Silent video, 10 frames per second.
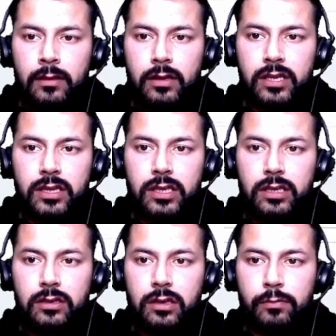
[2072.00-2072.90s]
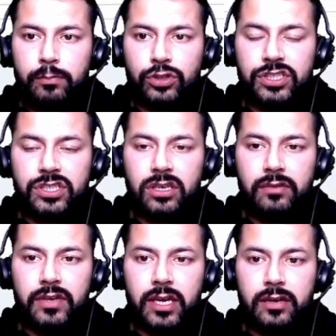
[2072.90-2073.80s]
in the positional
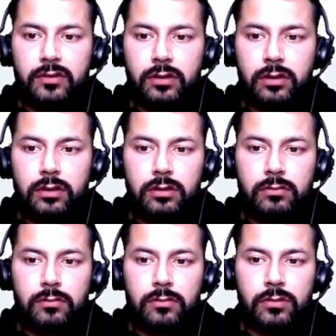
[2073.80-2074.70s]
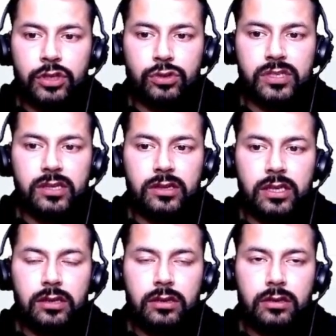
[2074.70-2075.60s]
we are using
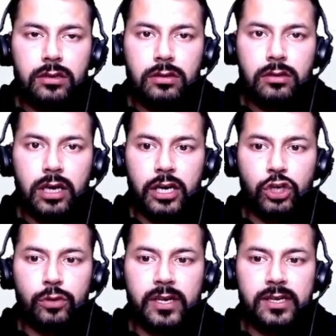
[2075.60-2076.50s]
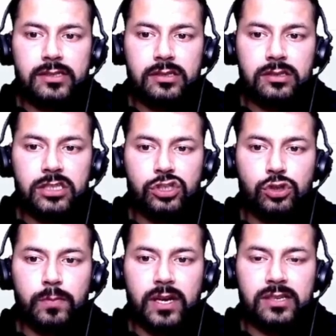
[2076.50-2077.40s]
the arguments just to
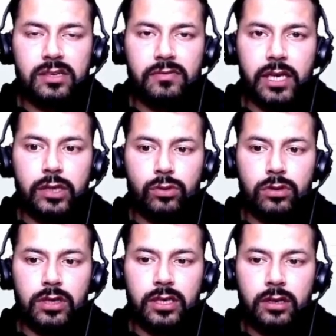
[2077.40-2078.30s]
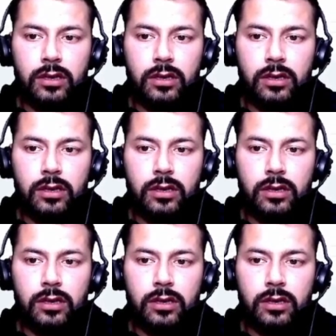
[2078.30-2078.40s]
pass the value only,